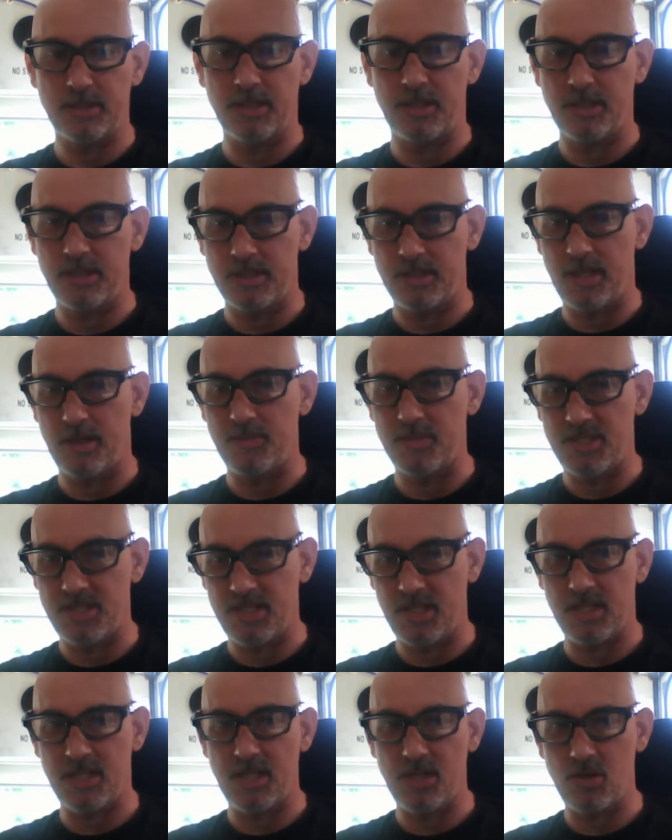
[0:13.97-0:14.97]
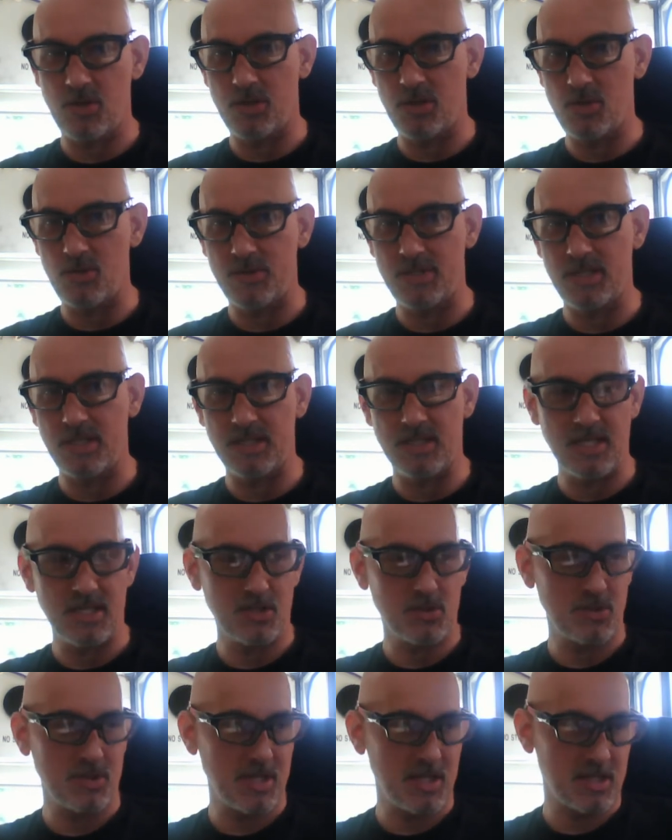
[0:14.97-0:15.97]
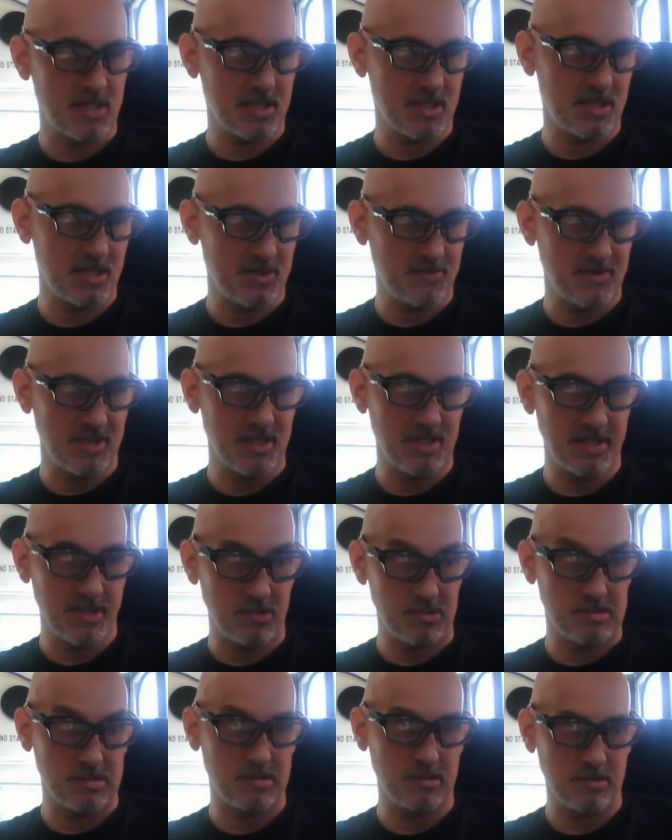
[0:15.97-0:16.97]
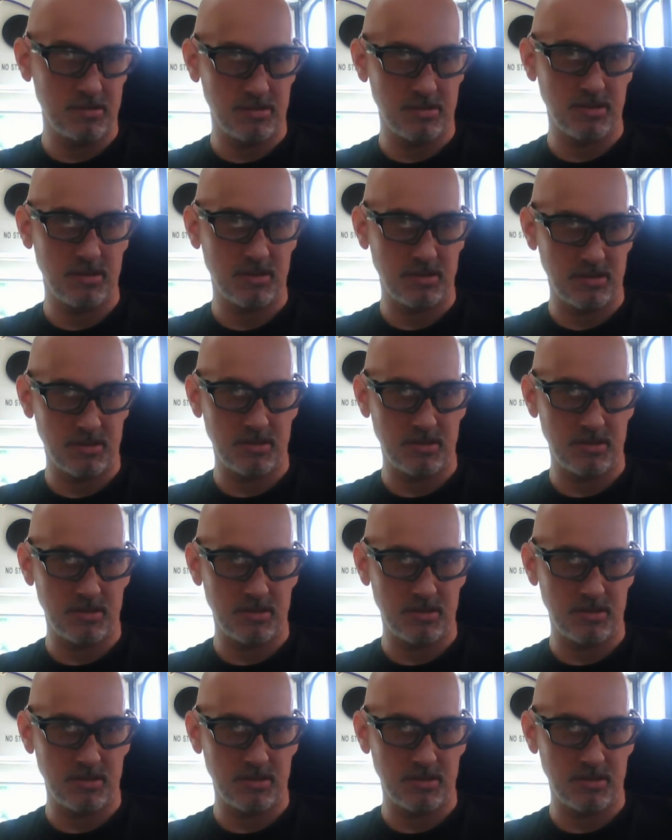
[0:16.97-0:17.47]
I'm stuck here using the internet of a liquor store,